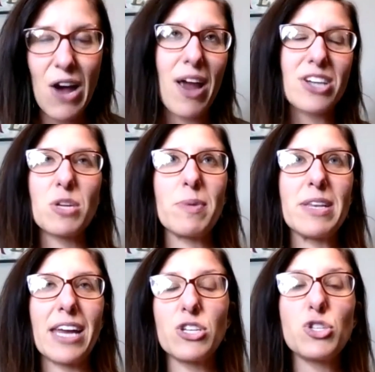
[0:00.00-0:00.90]
or actually be
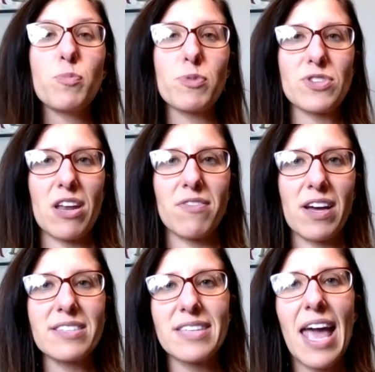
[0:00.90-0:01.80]
92% of
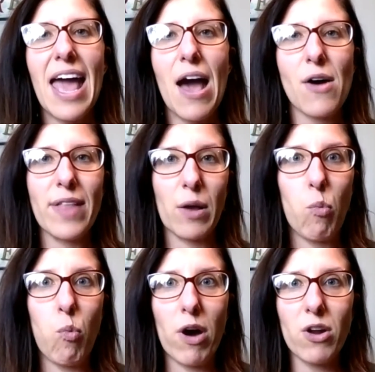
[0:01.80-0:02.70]
us, like
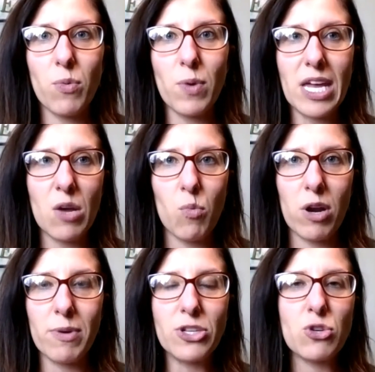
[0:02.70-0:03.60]
what do we
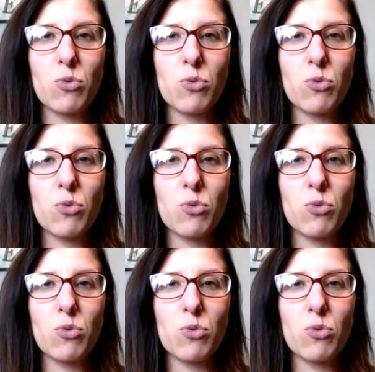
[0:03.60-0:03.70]
do?